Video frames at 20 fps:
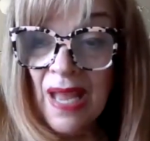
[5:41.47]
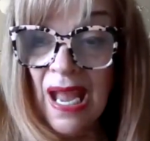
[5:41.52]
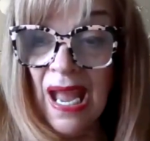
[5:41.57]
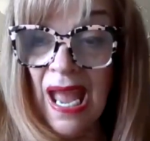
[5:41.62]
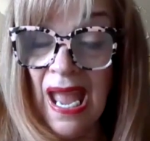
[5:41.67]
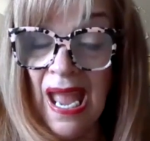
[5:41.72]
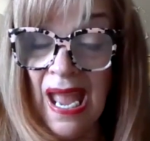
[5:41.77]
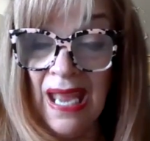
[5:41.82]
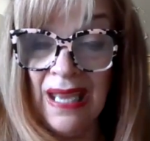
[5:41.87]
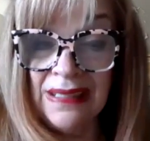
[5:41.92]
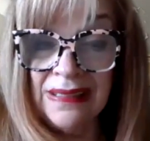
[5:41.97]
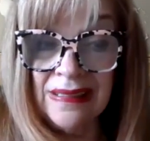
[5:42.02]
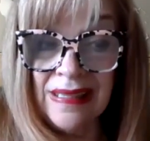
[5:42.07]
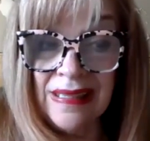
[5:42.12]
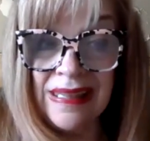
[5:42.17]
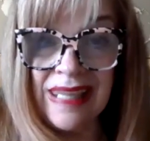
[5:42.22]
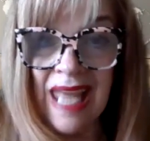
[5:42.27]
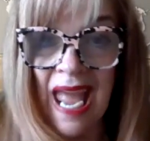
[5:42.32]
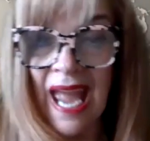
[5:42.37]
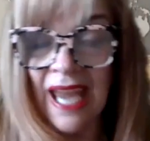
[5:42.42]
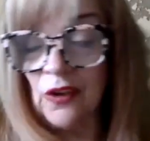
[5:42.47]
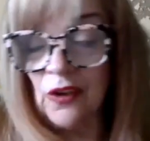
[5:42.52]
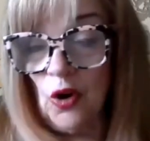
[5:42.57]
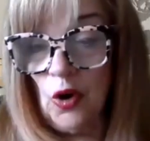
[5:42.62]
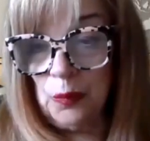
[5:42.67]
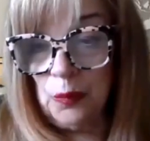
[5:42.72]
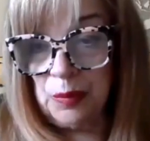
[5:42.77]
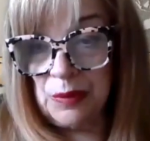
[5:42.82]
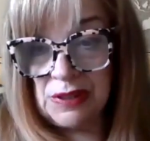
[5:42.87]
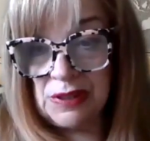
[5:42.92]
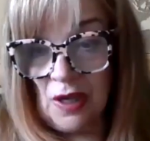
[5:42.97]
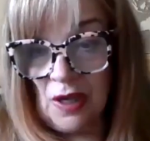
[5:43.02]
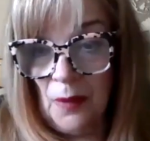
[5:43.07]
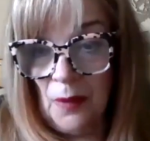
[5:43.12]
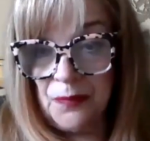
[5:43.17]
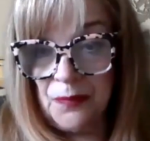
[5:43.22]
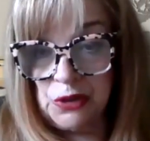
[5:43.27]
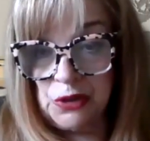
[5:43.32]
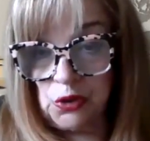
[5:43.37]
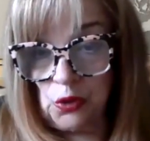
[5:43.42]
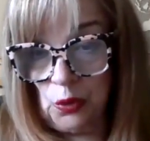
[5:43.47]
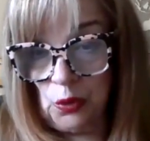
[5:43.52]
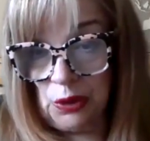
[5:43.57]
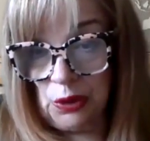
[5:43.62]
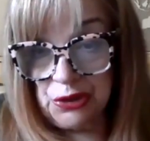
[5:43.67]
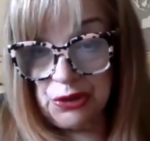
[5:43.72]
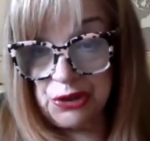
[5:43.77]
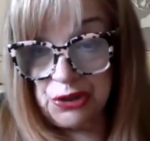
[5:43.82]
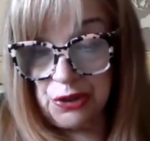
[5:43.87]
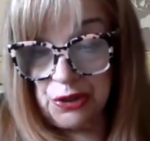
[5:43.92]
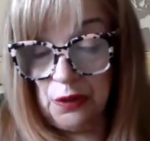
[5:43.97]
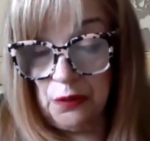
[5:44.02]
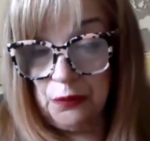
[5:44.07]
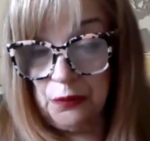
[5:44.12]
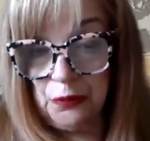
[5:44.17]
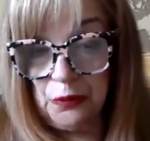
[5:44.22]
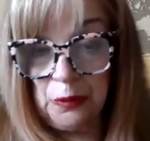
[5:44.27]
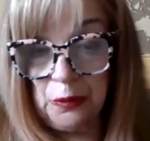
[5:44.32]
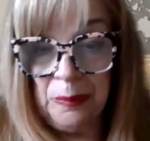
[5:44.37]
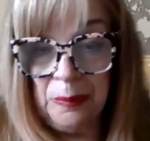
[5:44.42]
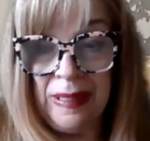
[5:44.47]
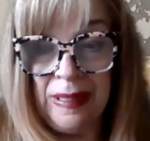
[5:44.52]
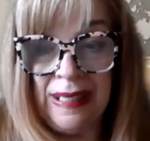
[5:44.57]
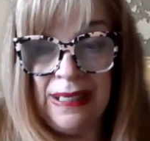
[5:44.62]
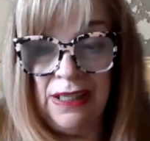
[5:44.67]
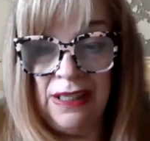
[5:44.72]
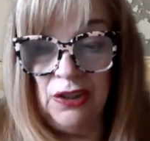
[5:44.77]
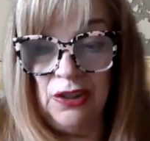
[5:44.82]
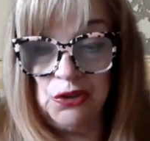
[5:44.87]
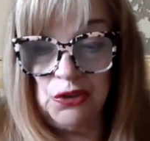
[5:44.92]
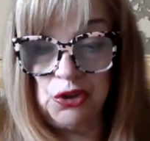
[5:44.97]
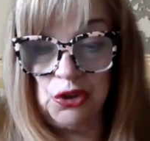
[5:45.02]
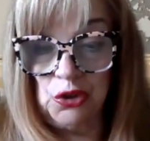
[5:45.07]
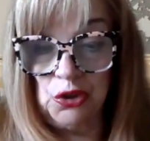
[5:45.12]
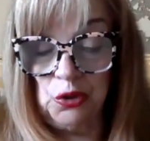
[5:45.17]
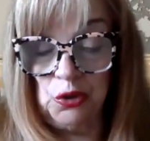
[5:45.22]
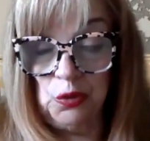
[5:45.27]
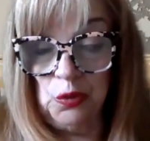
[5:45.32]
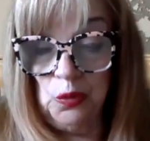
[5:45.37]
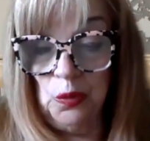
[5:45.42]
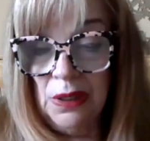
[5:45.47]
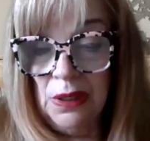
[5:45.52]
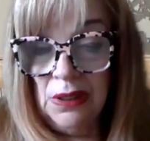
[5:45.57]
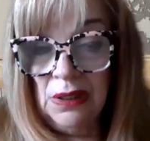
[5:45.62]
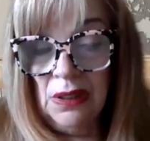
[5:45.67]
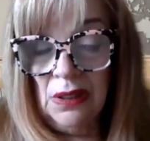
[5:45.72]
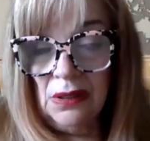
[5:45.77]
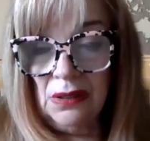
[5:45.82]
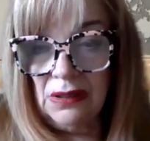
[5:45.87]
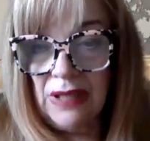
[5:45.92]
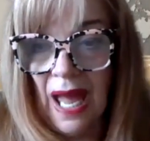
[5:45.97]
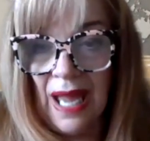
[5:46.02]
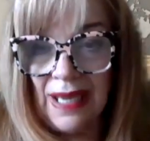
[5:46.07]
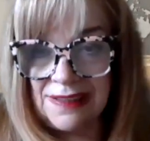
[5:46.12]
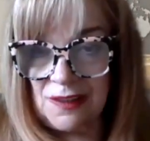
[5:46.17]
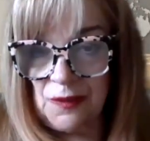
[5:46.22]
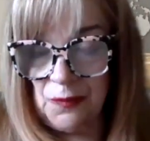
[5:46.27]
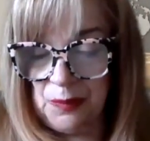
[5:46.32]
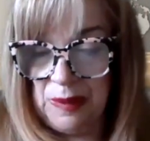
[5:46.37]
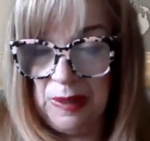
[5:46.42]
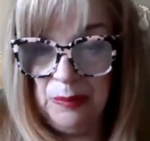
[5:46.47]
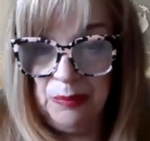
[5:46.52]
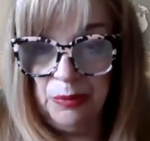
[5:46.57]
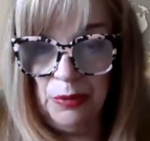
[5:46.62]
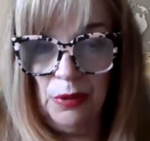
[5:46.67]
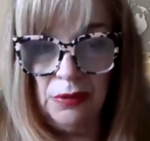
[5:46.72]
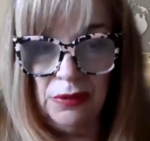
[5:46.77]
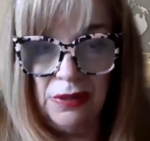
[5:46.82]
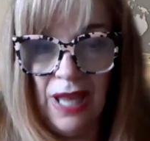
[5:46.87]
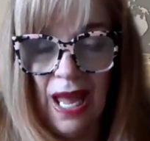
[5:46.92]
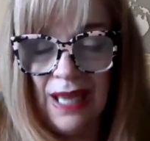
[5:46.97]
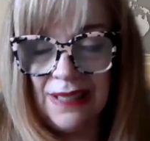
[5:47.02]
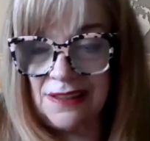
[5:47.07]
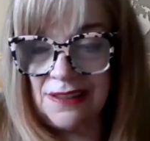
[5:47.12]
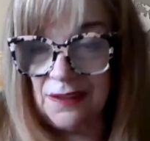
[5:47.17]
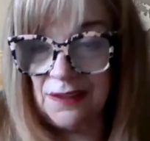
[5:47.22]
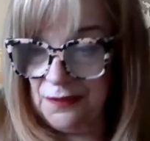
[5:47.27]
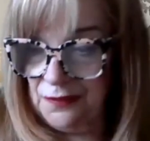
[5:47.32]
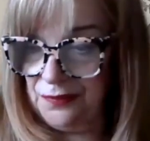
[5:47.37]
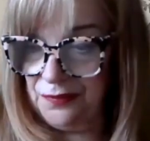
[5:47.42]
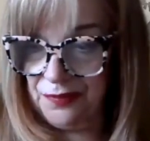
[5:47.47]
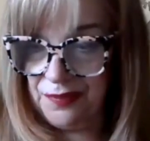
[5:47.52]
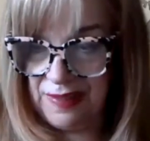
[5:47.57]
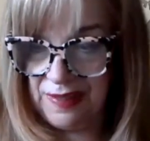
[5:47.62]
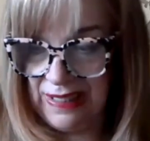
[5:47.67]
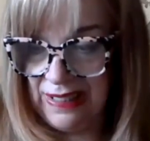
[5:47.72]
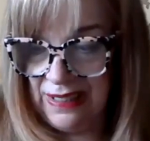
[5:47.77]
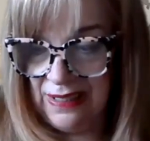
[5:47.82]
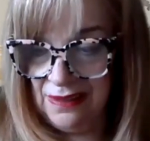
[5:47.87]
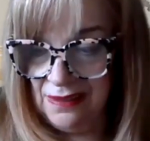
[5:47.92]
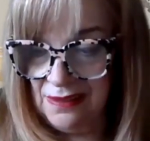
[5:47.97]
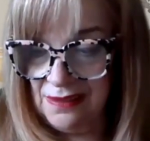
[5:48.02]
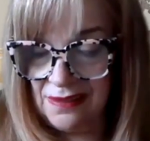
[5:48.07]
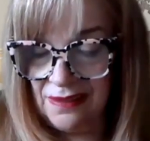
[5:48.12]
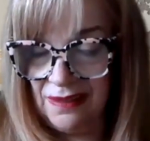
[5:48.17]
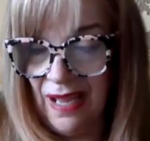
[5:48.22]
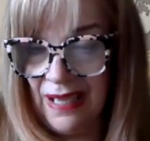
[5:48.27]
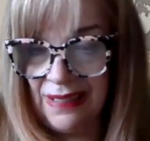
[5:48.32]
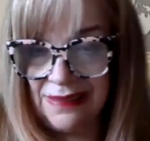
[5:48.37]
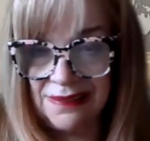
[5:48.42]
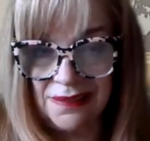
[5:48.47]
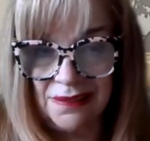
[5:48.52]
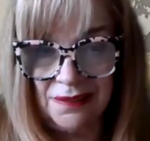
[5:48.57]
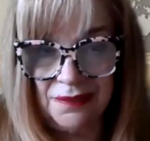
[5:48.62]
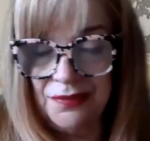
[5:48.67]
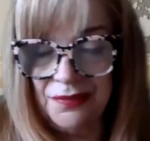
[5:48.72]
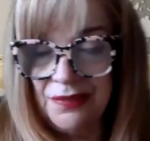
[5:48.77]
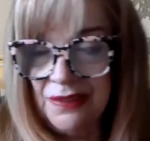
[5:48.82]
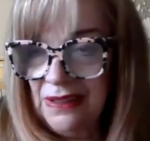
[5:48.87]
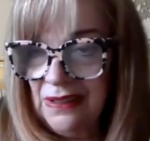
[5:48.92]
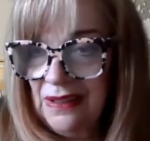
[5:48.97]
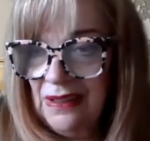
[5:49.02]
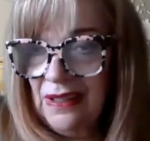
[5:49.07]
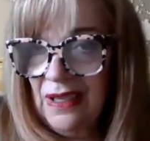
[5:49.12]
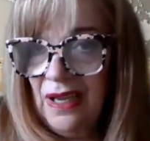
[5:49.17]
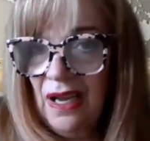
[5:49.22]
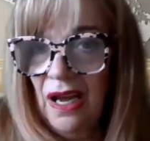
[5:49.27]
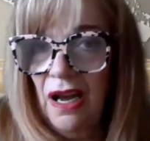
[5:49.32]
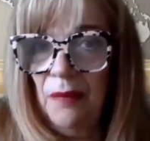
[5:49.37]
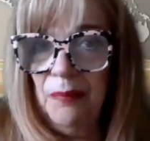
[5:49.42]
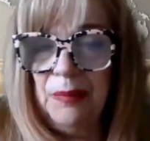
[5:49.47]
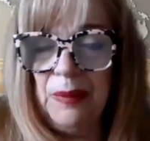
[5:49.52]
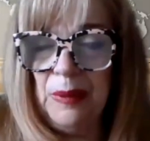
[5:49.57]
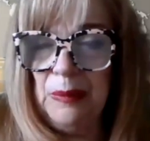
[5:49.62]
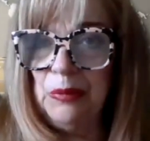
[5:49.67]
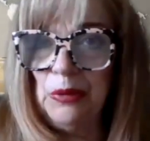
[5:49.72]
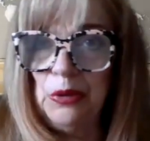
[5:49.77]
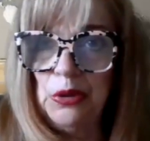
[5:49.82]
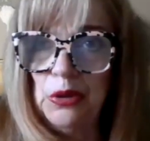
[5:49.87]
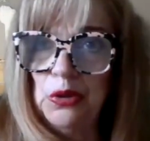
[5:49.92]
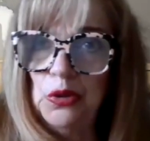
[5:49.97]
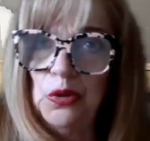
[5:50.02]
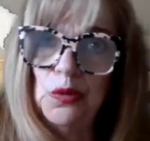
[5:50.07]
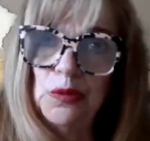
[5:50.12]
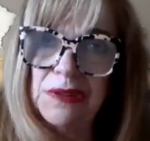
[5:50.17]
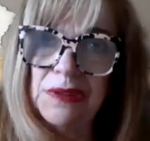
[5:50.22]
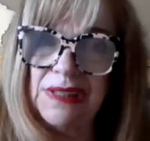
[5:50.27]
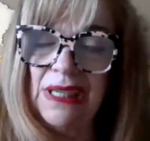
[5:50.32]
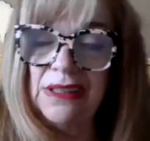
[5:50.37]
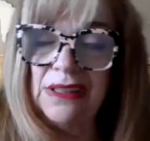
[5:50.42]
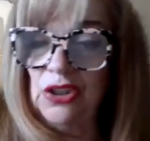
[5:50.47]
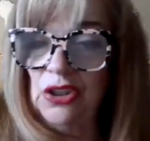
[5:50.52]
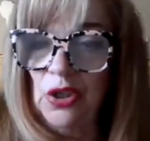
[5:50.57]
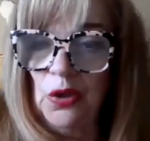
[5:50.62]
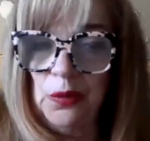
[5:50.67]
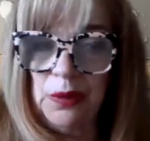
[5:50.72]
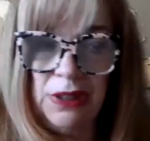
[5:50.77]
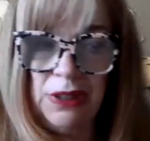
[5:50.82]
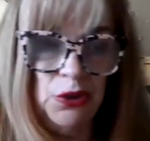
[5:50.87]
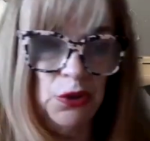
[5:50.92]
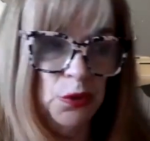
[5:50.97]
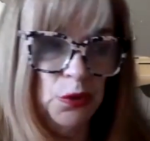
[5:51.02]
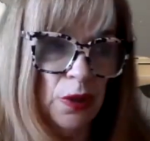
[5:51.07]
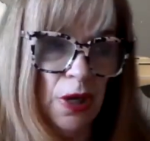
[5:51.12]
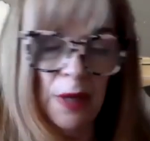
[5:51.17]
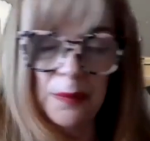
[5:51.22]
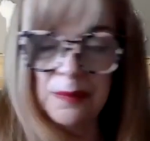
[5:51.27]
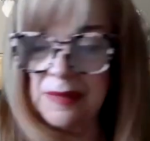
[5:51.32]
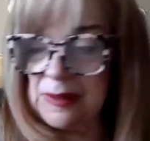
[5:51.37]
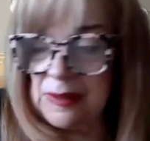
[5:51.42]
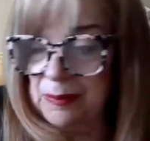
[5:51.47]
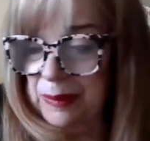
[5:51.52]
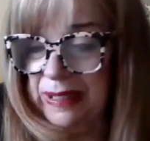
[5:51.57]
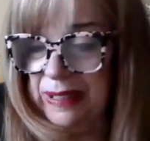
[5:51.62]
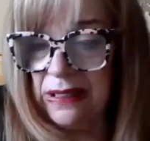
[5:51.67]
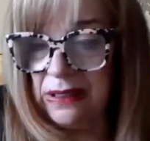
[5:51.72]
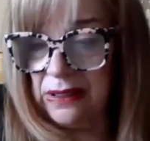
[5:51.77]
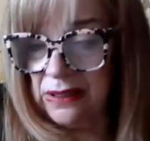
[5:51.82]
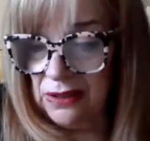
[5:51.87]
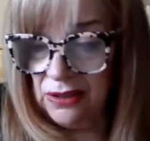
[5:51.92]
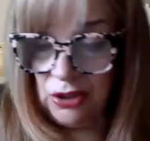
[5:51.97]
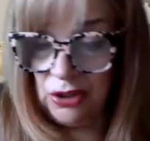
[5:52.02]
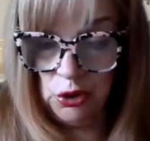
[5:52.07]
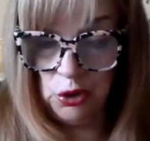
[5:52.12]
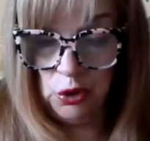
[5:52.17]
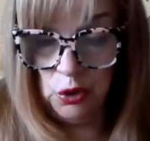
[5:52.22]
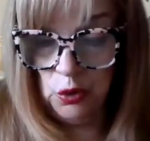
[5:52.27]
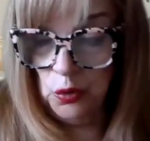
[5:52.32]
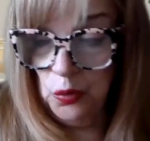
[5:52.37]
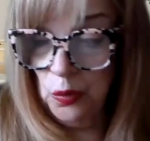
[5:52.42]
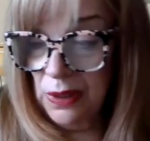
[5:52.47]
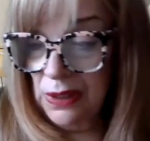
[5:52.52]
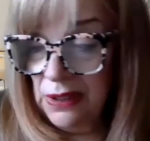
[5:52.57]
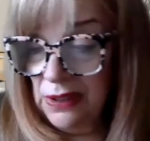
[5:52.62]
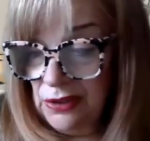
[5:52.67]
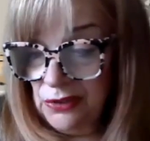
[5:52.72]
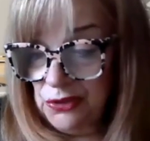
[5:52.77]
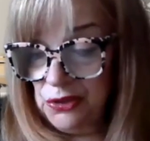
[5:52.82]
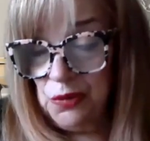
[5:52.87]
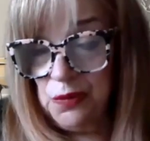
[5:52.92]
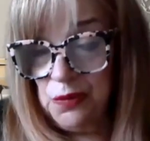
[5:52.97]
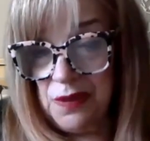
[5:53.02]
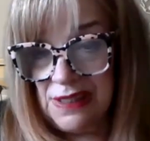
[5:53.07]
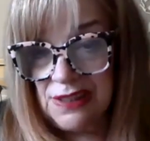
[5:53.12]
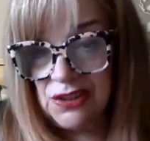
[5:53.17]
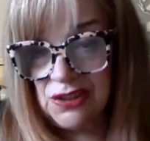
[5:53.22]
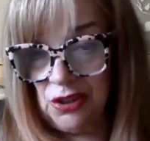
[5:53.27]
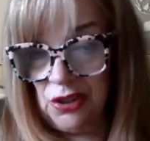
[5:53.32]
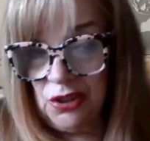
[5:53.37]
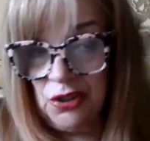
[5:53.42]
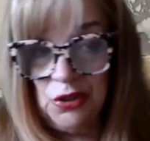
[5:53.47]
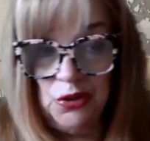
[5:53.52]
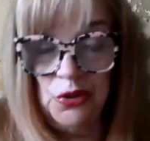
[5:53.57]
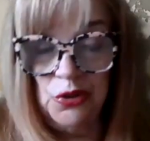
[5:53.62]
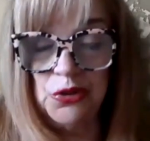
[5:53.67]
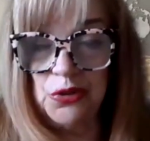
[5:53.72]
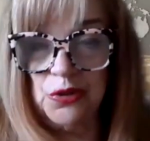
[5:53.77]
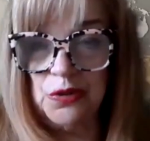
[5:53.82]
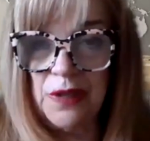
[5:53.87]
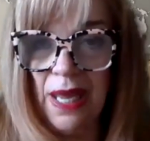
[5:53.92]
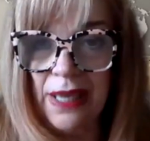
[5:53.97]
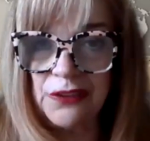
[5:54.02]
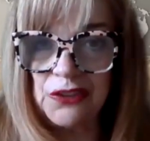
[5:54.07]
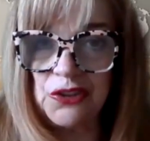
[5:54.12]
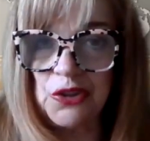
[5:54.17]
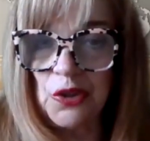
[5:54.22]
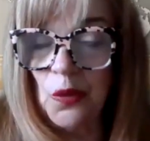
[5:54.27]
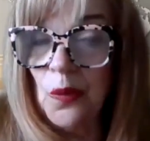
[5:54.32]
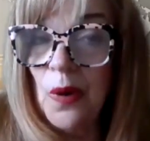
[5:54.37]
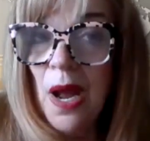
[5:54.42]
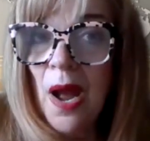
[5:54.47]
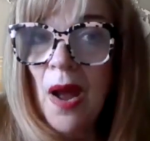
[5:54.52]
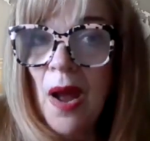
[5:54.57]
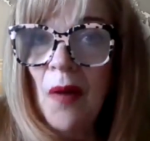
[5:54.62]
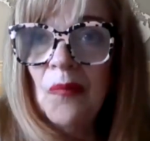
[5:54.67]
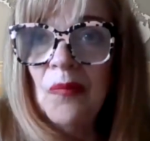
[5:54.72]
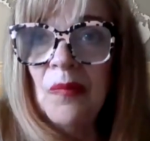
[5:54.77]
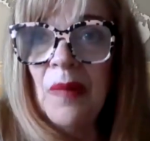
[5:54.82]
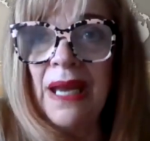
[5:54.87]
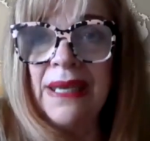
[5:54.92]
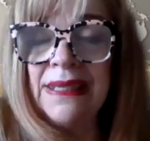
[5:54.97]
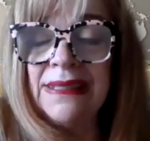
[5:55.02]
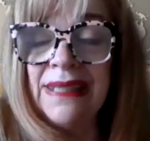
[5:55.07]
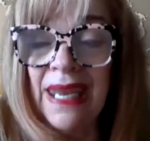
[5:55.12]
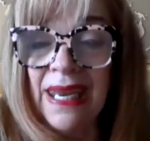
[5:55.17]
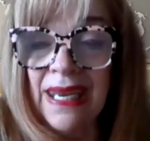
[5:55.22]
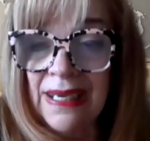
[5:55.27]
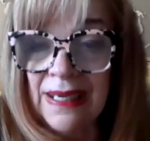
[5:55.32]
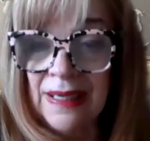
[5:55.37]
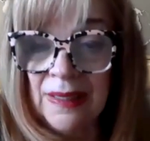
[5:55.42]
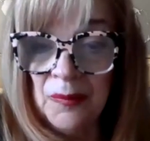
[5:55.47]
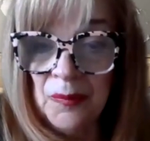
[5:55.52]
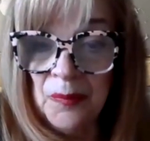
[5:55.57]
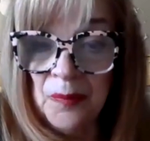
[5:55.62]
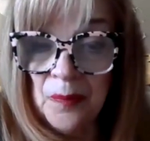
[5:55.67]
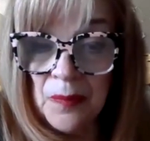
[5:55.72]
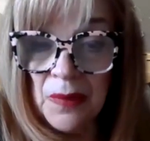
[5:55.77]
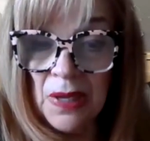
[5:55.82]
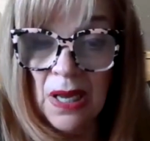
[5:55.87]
And that opened up the doors for me to lots of people, lots of things, lots of people who said, can you come speak, and can you do this, and can you do that? So my name